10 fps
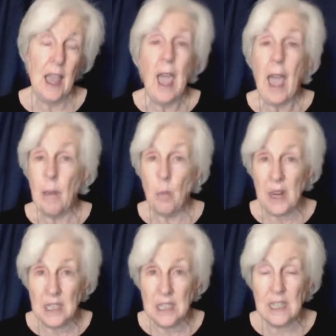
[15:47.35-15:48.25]
And we
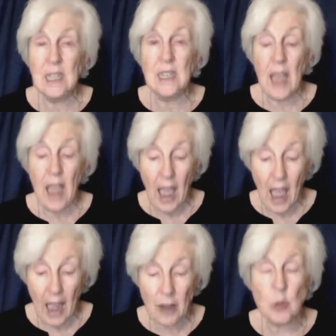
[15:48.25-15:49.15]
did
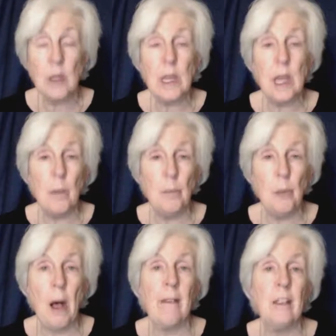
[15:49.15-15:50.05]
actually
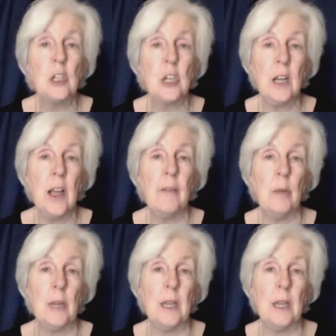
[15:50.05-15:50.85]
abolish a government